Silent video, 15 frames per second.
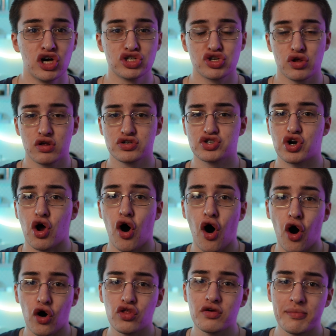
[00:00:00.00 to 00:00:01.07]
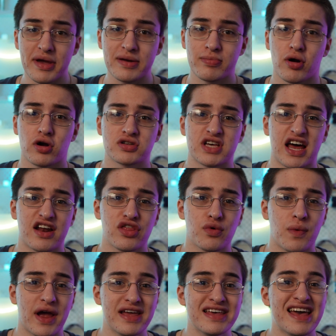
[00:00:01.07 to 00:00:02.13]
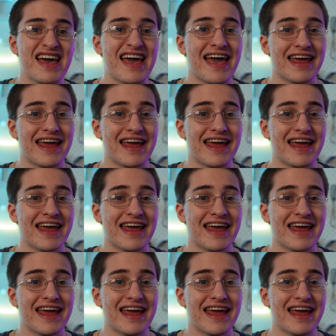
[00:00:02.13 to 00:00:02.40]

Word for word: So those are all the main parts out of the way.